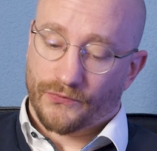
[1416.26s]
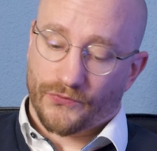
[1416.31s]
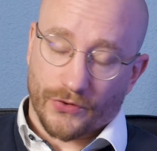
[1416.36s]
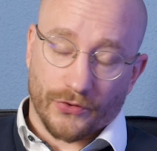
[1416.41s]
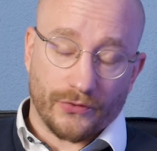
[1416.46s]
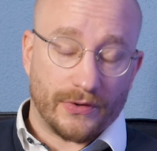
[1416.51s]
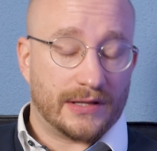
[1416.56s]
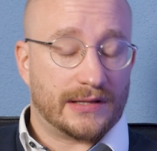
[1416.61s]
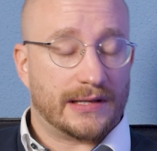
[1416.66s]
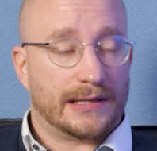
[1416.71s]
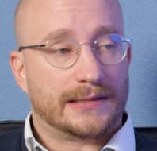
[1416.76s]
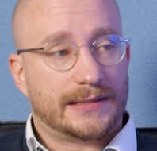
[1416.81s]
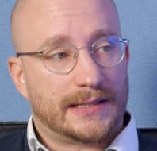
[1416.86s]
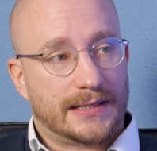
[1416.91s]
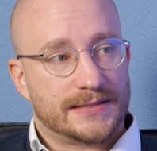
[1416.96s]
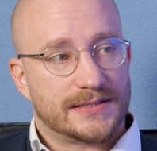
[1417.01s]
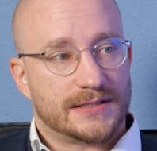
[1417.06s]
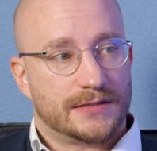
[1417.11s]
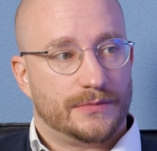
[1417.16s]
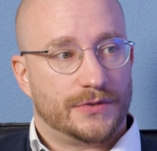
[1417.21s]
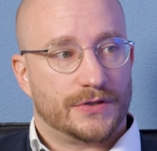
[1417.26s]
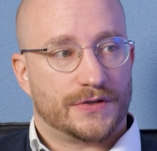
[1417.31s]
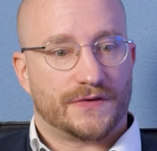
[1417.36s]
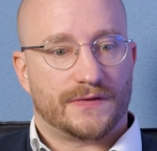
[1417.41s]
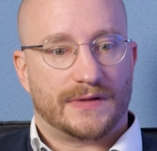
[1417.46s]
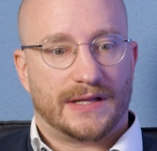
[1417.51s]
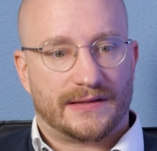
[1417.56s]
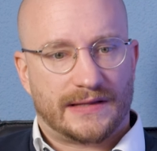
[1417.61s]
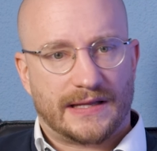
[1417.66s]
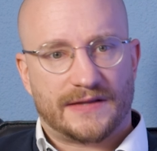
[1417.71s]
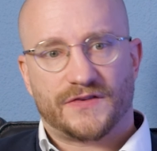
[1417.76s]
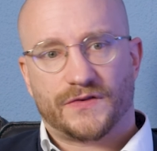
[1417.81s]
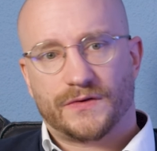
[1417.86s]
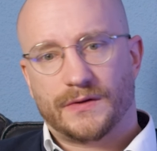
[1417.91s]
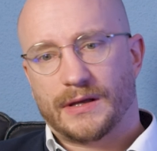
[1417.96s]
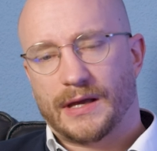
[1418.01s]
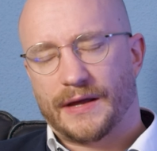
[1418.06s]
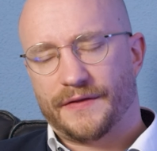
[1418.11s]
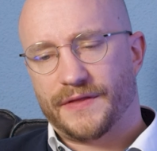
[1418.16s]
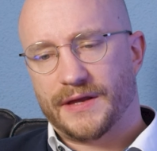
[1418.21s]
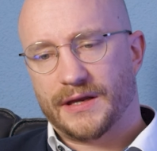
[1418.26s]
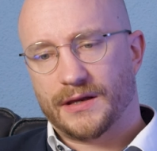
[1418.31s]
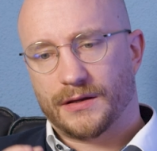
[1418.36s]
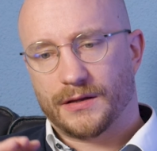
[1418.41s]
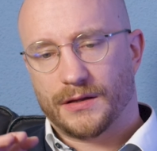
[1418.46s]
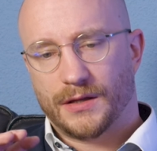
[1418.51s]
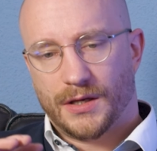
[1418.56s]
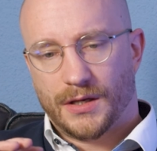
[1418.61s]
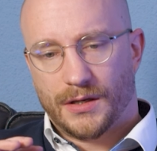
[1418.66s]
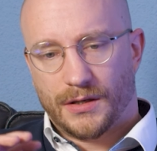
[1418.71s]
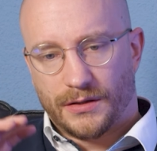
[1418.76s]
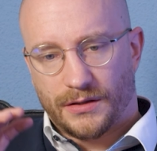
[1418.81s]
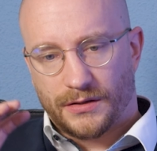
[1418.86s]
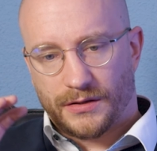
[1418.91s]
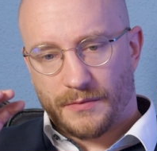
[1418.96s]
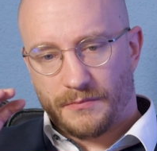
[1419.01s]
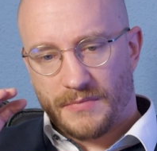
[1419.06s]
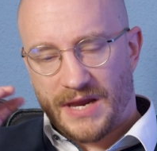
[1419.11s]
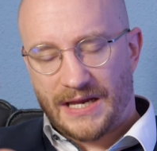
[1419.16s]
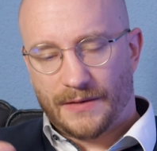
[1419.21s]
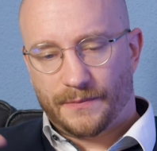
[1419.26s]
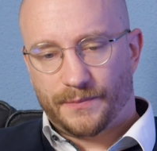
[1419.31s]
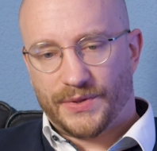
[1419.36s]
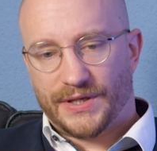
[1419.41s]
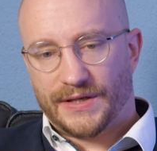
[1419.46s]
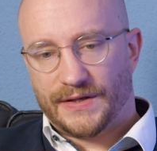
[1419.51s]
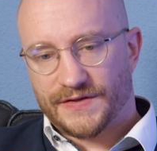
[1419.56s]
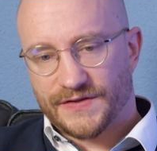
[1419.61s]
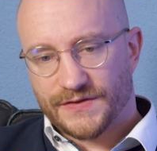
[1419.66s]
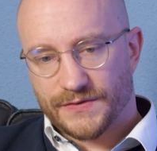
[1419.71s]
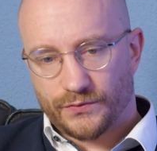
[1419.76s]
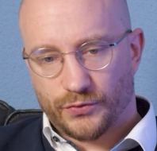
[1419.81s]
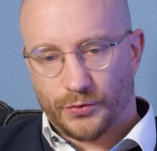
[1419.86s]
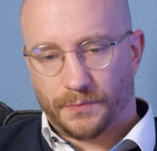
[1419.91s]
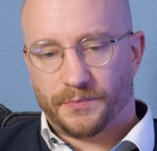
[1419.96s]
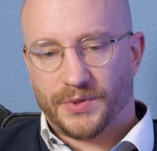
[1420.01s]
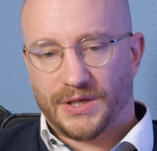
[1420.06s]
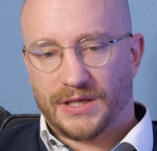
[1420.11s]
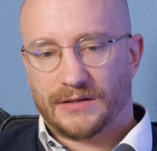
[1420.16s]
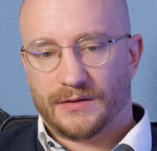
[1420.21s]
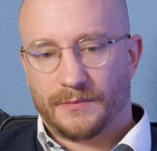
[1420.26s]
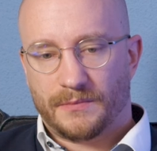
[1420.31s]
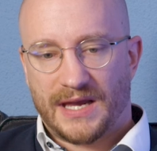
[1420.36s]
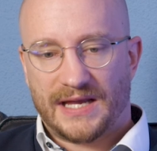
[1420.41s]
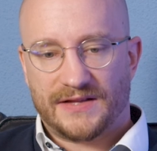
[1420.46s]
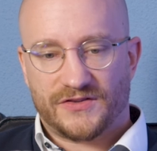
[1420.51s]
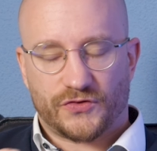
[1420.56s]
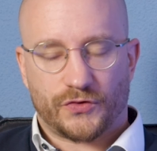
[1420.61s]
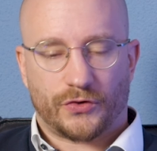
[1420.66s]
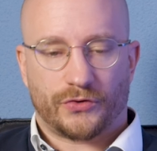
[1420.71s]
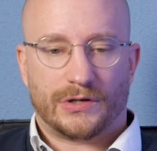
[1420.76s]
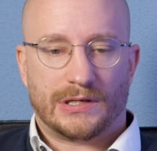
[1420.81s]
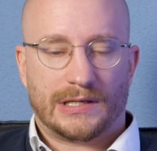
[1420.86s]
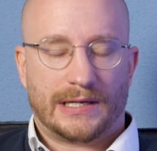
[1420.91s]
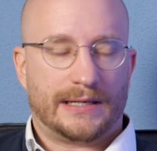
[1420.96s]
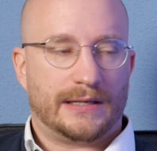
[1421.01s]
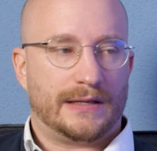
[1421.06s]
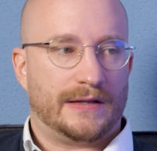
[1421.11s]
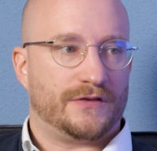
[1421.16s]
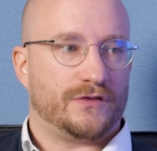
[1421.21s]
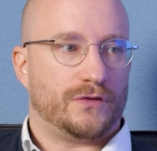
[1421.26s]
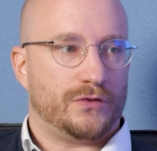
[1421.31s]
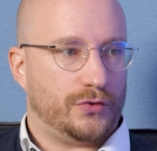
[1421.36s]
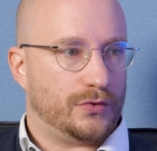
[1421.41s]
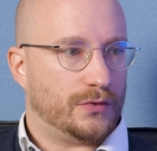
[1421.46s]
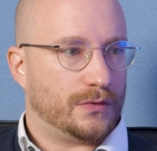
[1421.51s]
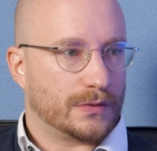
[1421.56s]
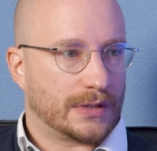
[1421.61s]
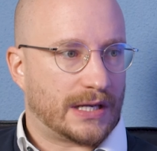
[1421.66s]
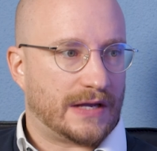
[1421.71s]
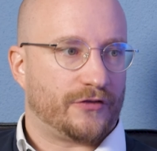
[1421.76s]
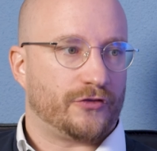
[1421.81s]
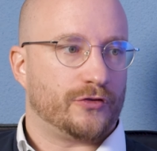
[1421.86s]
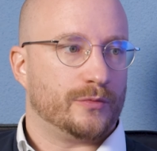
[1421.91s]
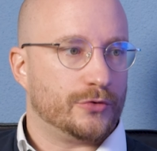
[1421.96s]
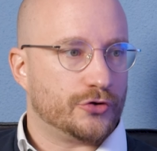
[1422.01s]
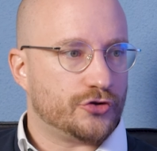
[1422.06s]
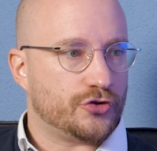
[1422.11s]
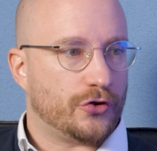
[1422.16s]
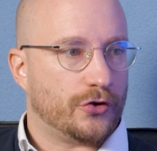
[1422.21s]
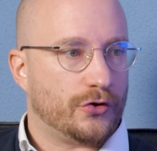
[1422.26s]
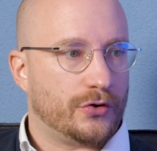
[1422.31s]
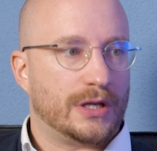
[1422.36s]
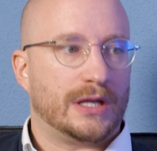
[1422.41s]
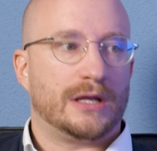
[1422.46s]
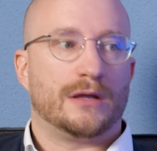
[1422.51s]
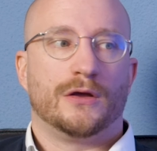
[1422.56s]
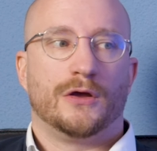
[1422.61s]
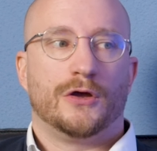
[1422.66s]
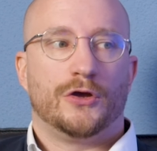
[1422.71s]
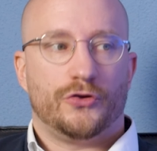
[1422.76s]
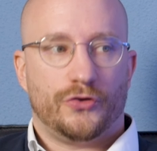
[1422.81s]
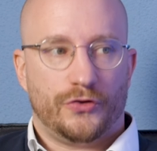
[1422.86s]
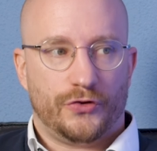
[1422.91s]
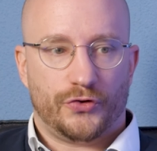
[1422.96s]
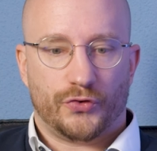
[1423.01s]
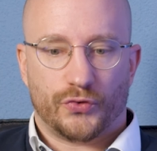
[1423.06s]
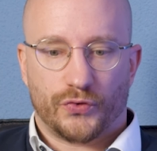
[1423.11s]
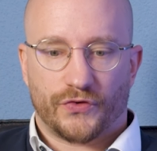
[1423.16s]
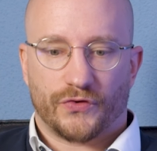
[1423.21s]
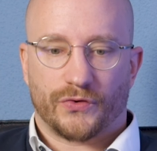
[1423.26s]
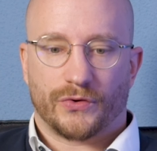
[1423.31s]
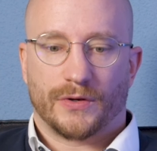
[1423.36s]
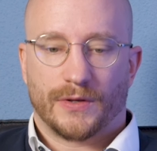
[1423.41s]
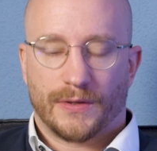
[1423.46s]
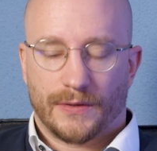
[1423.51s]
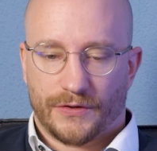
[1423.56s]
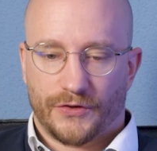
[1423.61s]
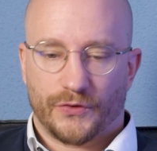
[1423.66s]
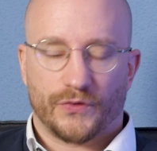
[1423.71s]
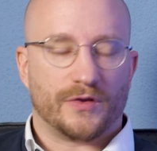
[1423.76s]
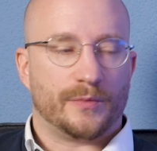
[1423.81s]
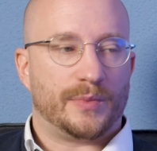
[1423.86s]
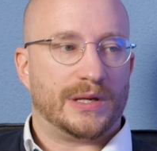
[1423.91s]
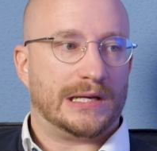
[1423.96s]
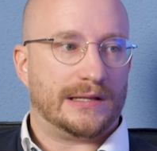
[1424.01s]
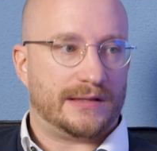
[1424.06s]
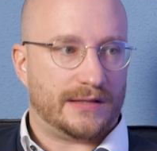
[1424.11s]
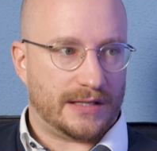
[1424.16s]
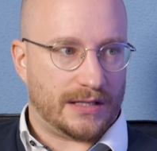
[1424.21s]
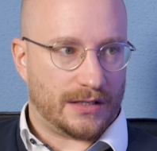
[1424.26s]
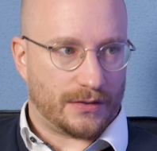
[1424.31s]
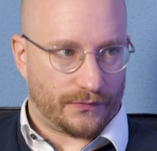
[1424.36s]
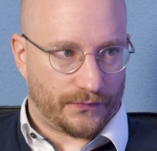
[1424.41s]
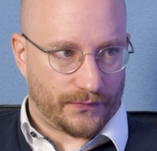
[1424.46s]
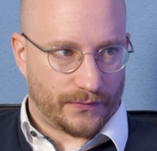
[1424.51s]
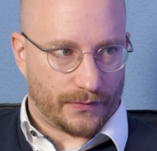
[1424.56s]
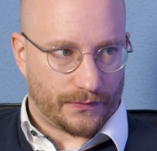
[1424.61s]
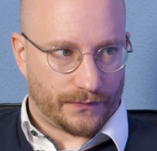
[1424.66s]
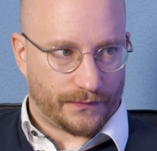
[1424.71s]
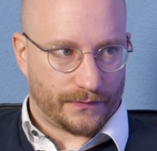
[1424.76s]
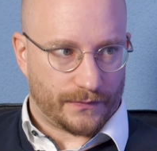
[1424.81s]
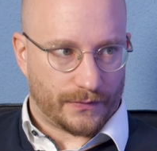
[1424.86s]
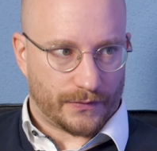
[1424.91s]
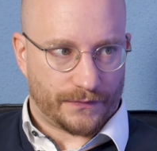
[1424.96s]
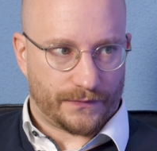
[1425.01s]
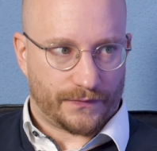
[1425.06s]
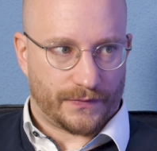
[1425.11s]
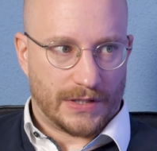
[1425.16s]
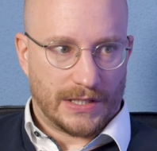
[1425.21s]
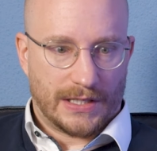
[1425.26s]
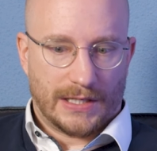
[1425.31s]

for retail customers, mm. that's I think the main piece would be the main storyline is customer journey, mm. user usability of, of, of,